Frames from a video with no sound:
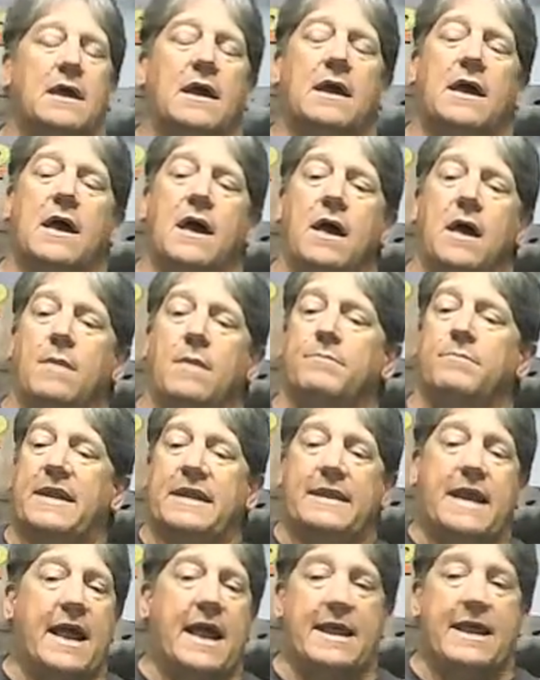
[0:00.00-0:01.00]
But
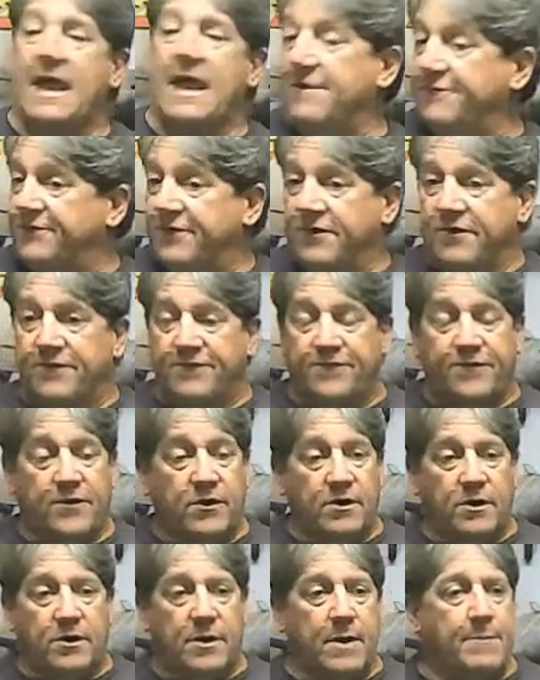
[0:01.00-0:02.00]
yeah,
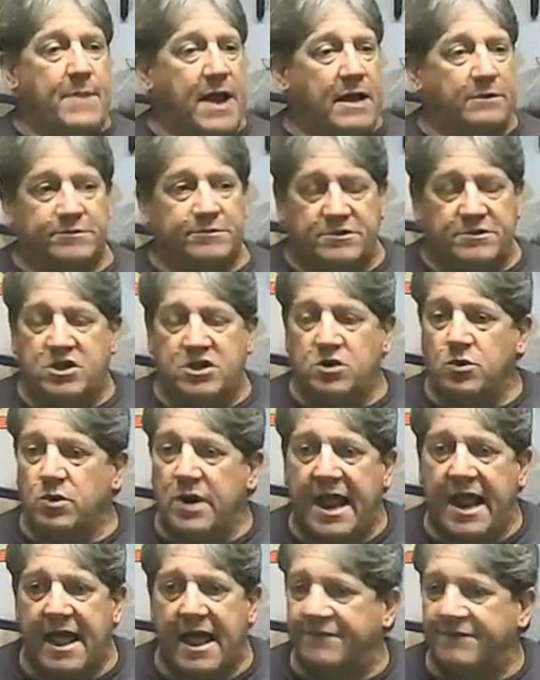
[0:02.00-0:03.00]
for about
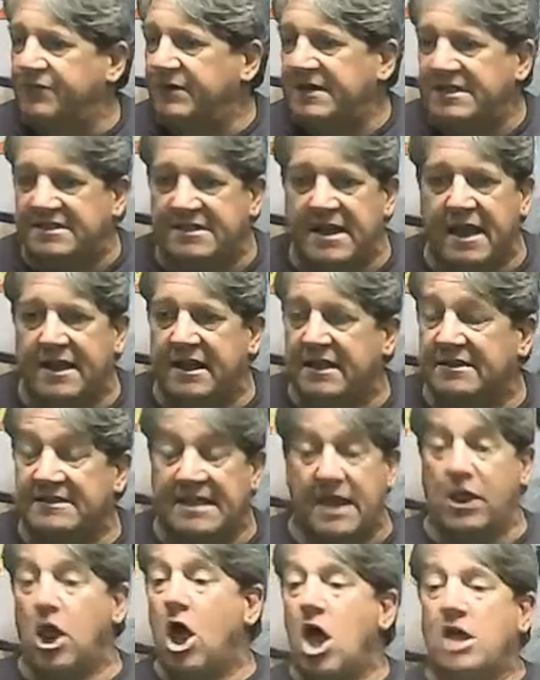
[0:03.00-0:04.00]
2.5, 3 seconds, I
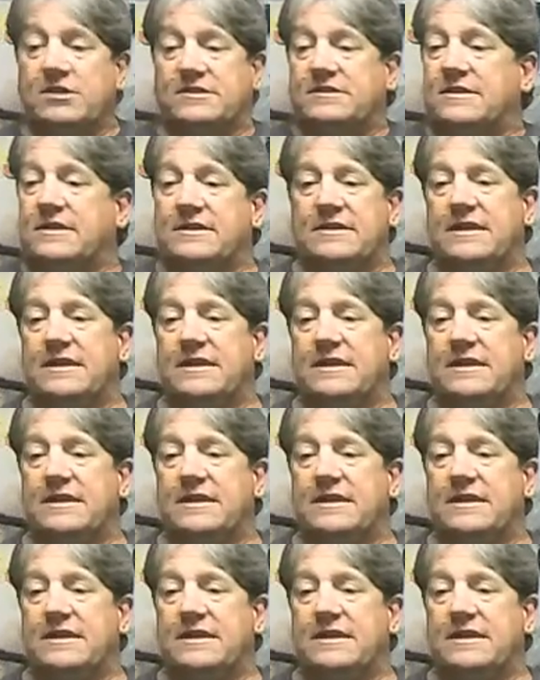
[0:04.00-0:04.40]
lost it.